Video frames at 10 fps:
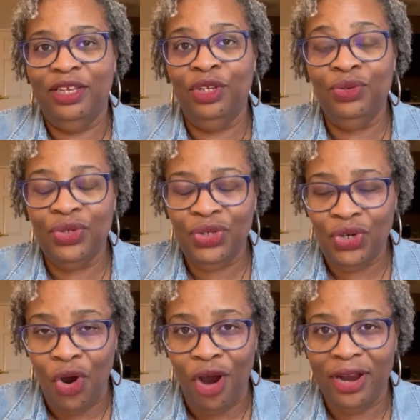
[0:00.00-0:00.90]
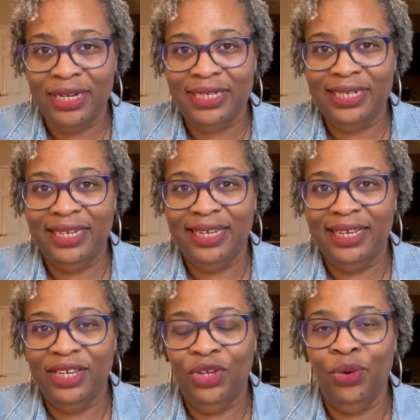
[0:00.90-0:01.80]
start
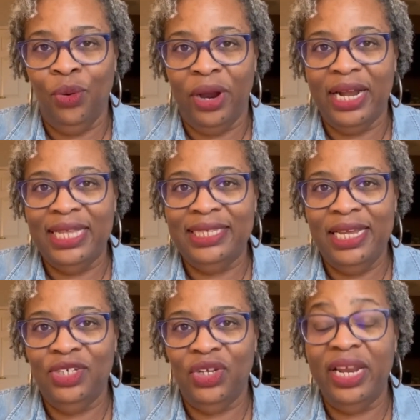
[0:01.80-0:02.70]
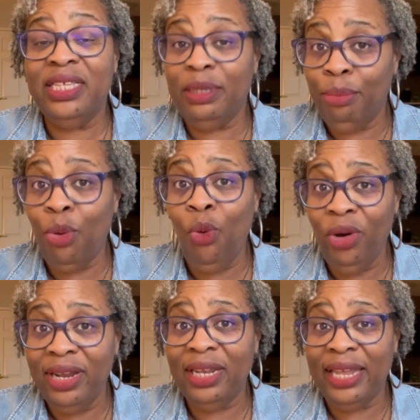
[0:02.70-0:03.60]
your organization, it's
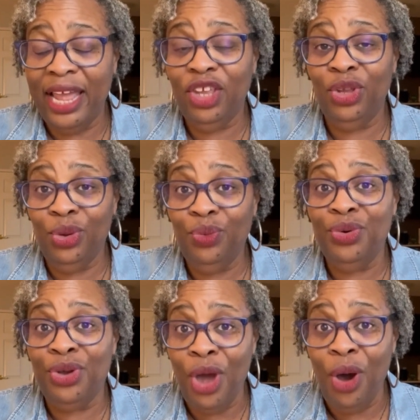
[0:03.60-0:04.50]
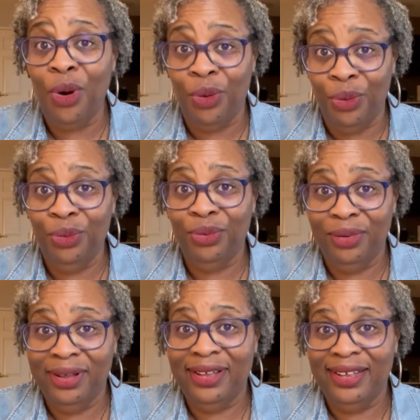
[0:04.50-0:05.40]
important that you know
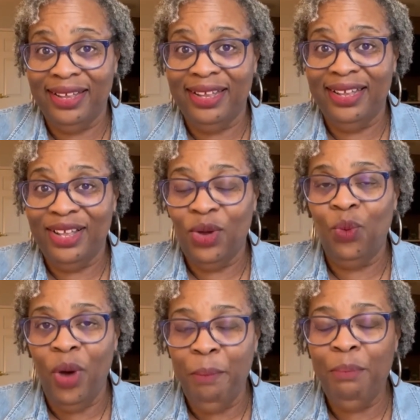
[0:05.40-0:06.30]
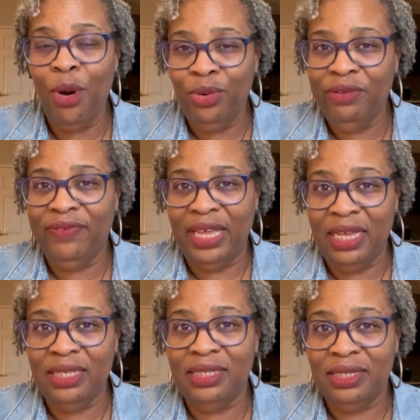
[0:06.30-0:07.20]
what
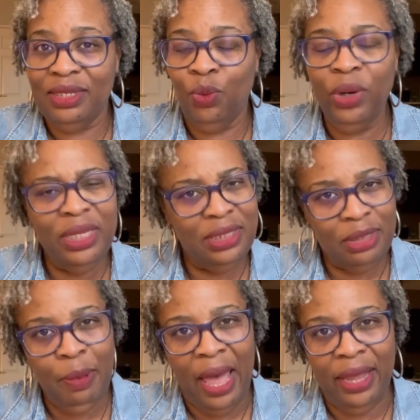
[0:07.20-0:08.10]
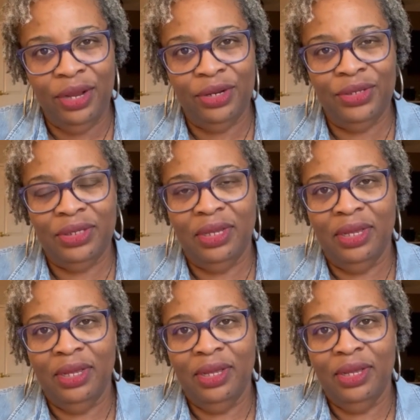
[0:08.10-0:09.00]
motivates, what inspires,
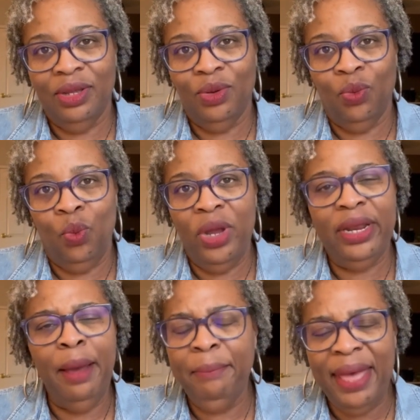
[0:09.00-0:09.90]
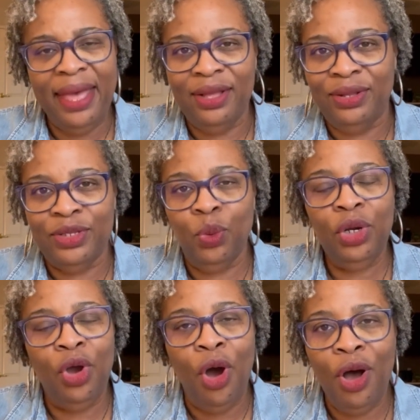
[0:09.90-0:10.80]
what compels, what
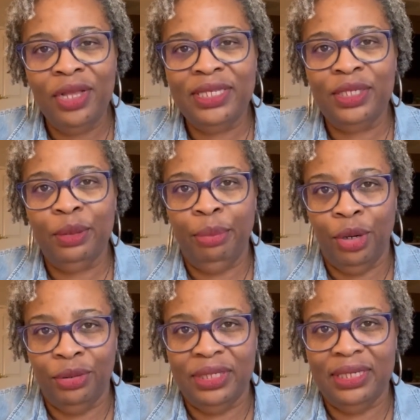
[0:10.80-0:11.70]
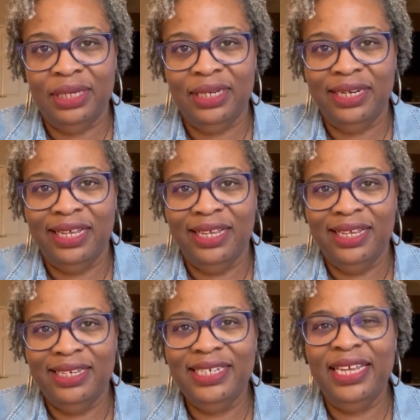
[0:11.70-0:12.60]
causes a person
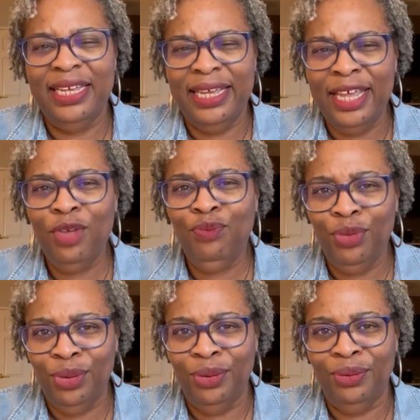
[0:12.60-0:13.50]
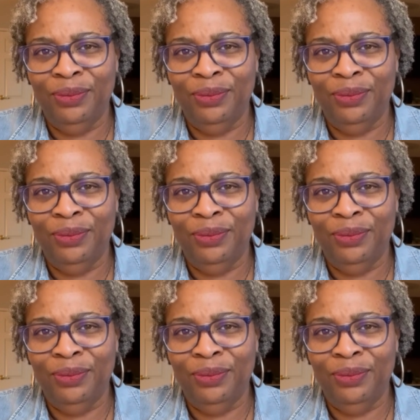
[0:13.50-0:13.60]
to give you